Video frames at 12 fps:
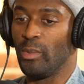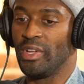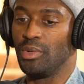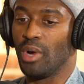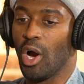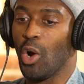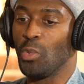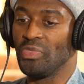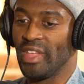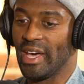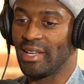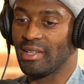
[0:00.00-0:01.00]
And when you own
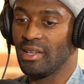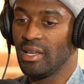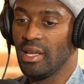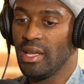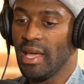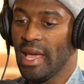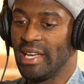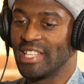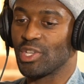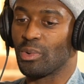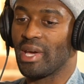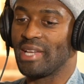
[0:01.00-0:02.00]
that, and
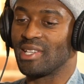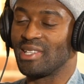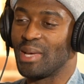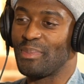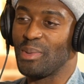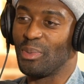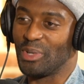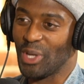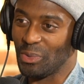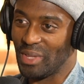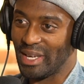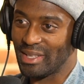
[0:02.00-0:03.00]
it's okay to let people
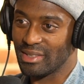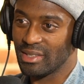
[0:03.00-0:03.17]
know that,